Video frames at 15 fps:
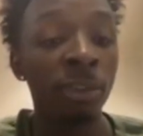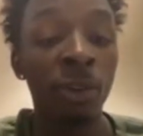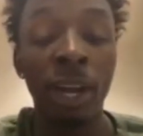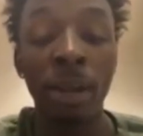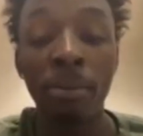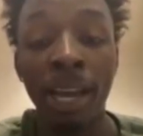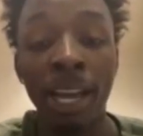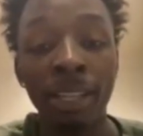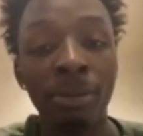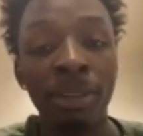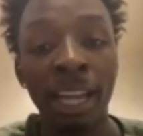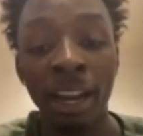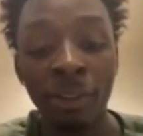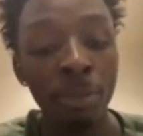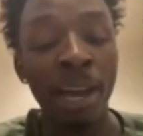great
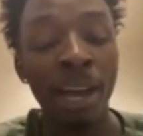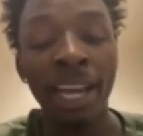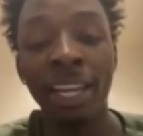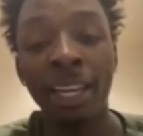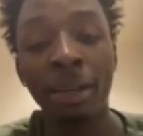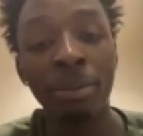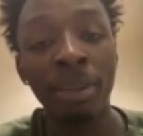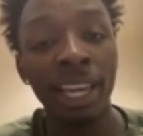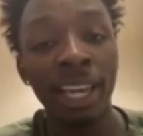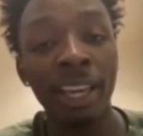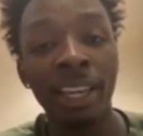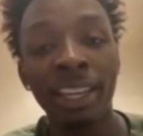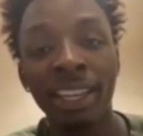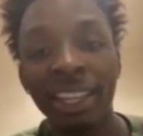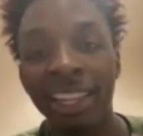basketball, everybody in the NBA.
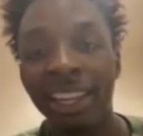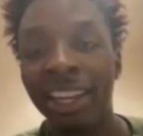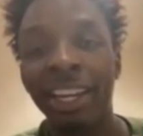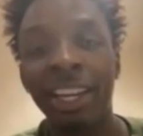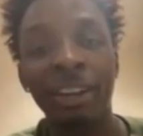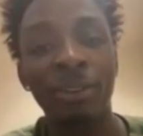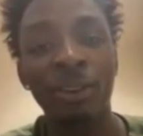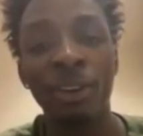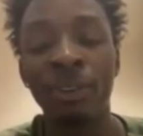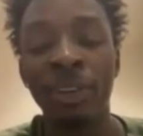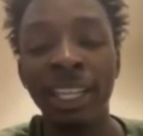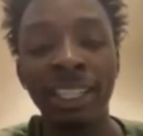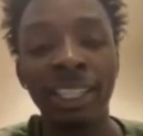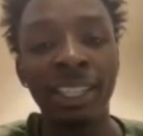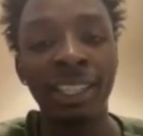They're in there for a
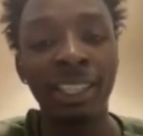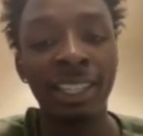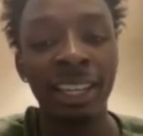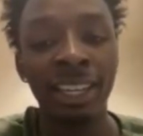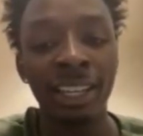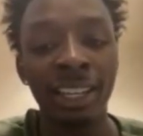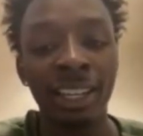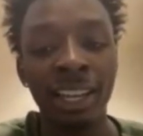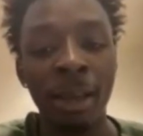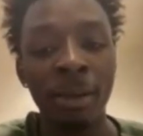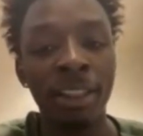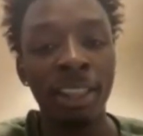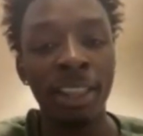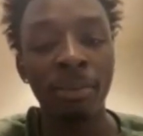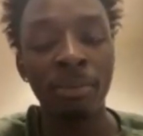reason, and that,